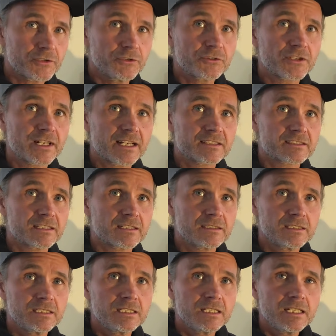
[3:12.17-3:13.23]
use it as
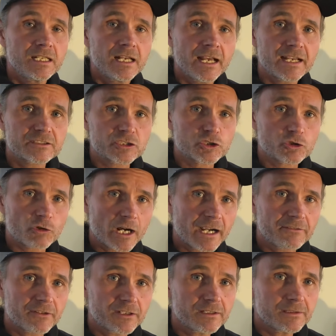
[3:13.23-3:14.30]
a
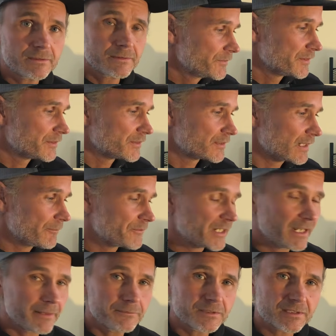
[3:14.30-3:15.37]
driver
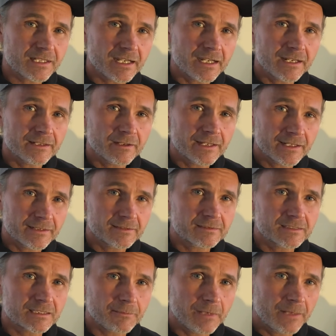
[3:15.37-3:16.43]
sometimes,
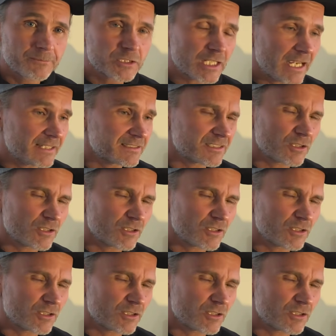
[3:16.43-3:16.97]
and some upshots.